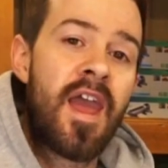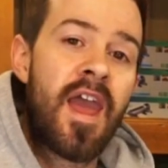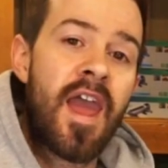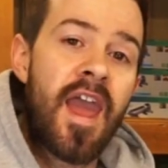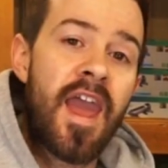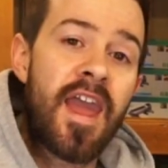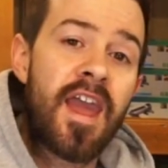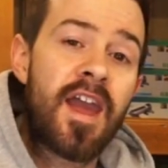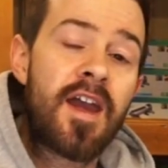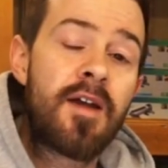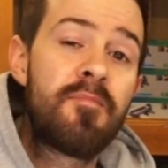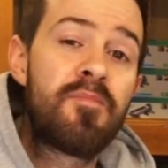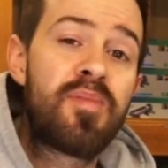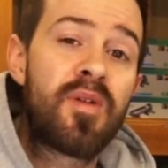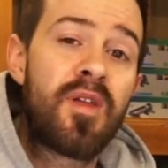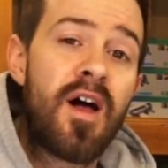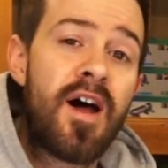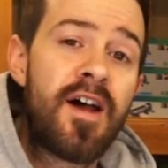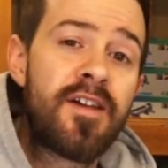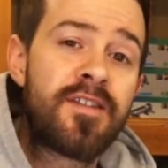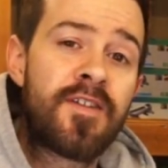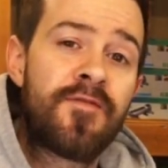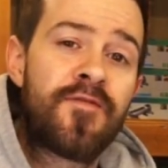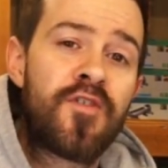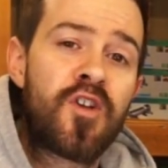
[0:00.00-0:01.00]
And
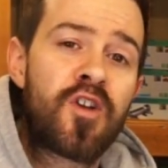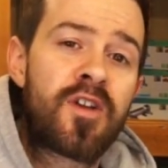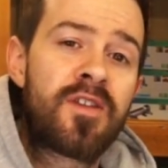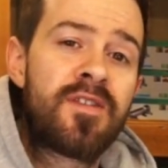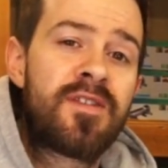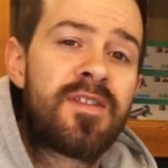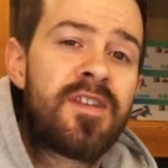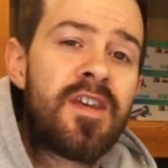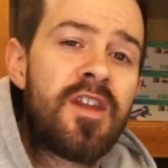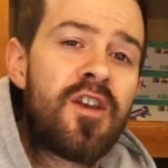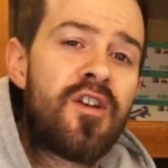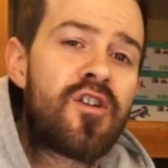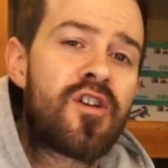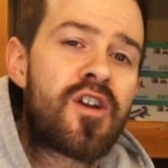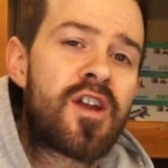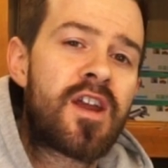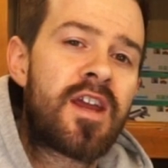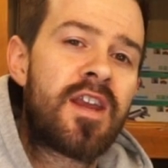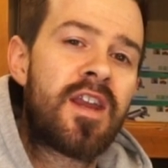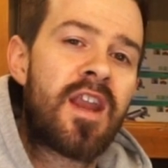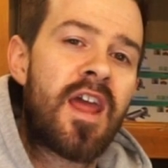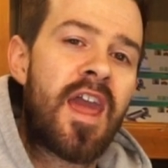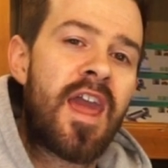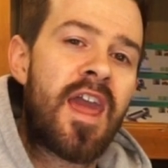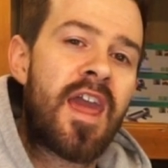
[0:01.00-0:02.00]
plus, if you're
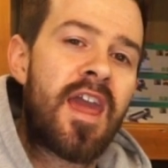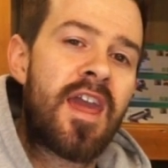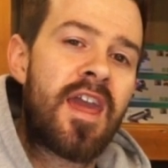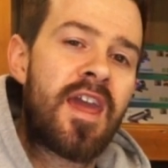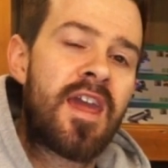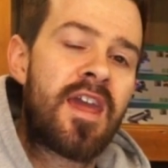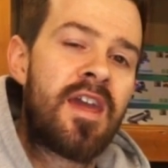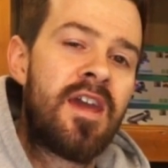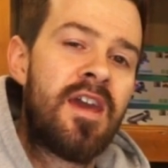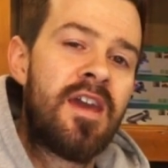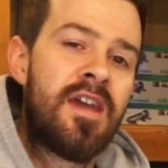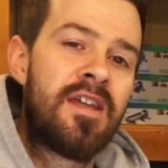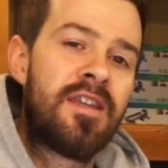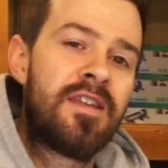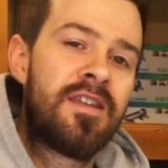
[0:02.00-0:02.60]
considering a